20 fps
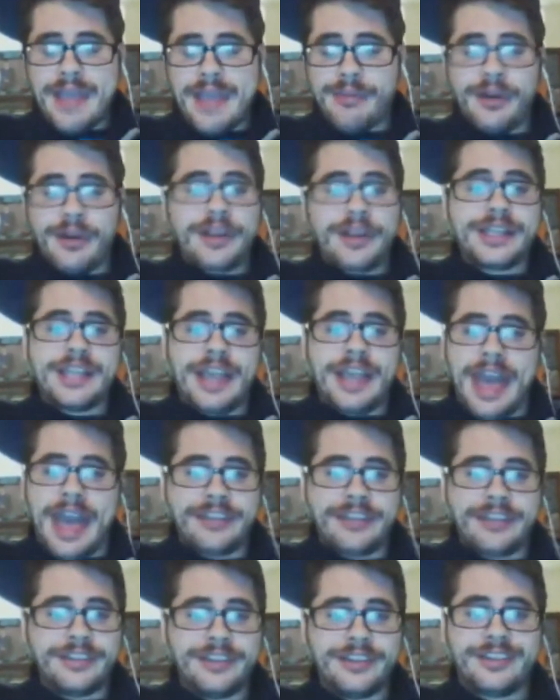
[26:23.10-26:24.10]
a market that
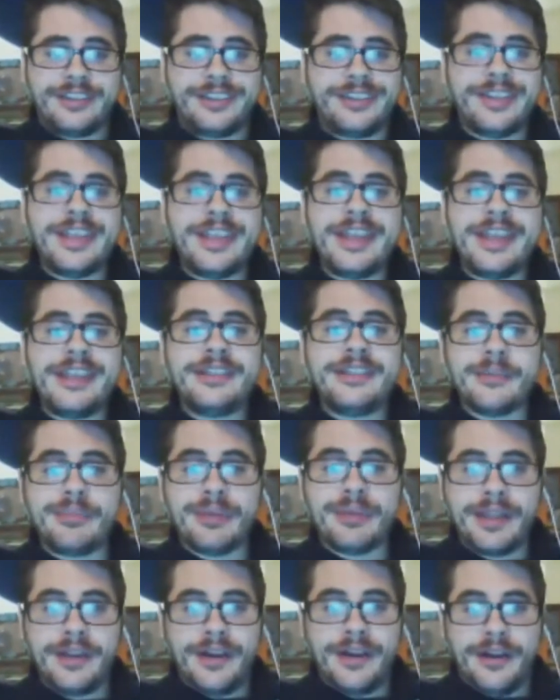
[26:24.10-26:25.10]
hasn't seen
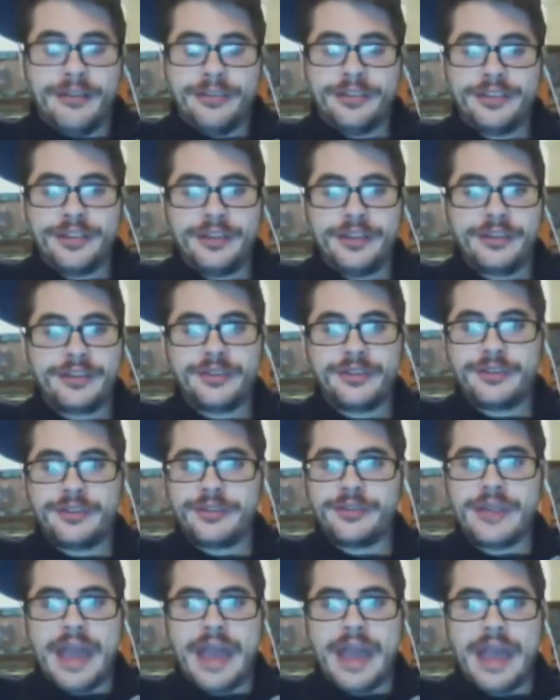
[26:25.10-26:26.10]
the playoffs
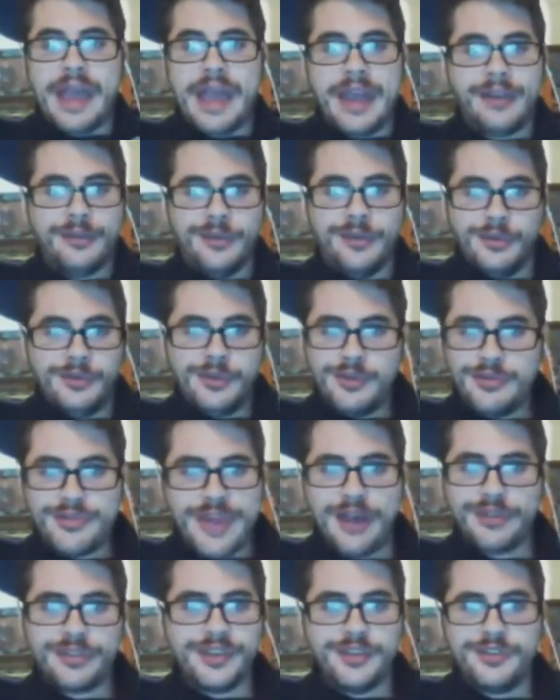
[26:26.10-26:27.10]
since, I don't know,
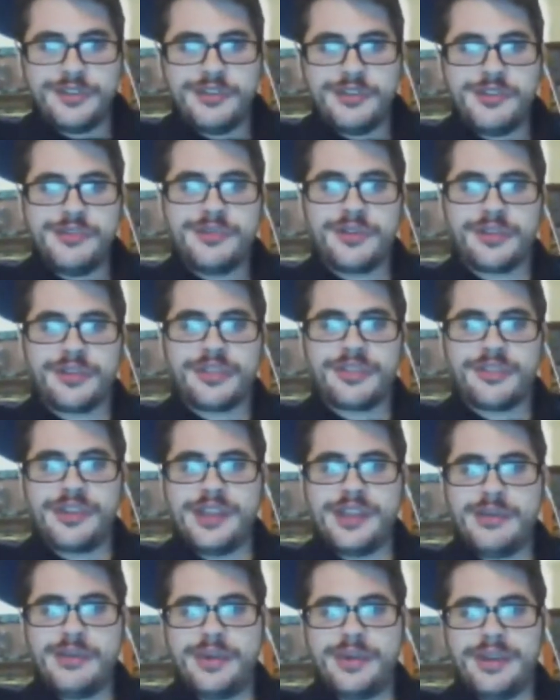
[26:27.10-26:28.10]
2002 or
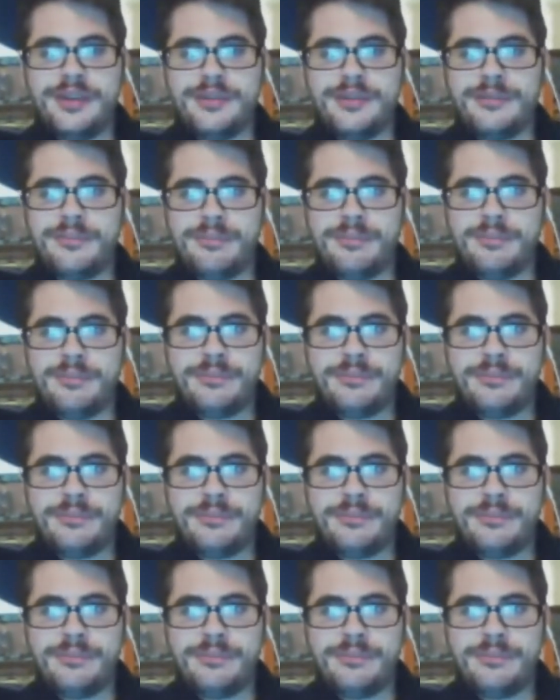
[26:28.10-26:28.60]
3 when